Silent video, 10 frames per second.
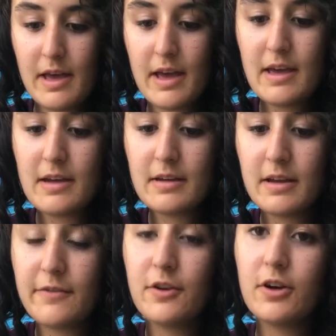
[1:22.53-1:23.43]
And
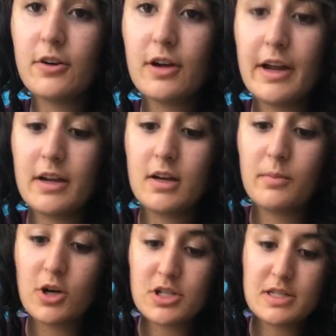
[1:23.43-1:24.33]
if you're in an
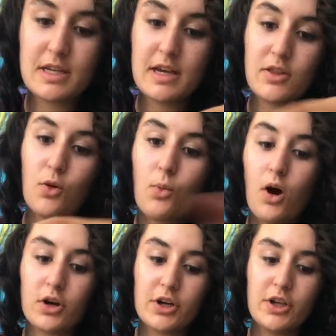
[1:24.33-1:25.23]
emergency in the
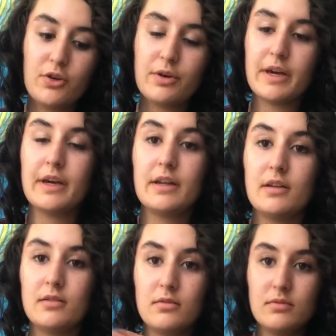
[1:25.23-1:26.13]
water, you
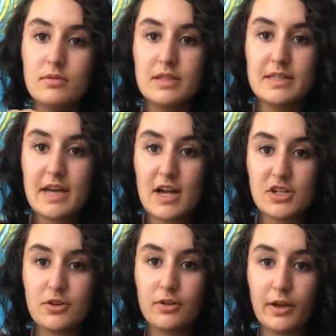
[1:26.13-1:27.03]
can detach
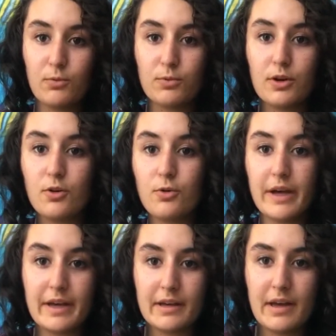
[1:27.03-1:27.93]
it like real
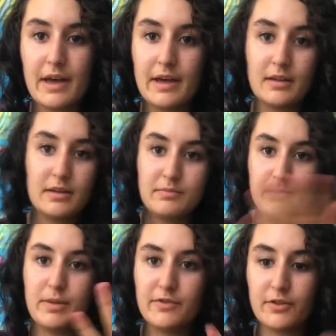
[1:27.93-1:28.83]
quick and
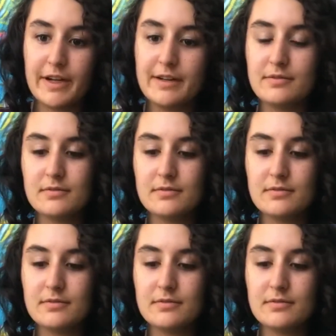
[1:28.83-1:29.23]
be free.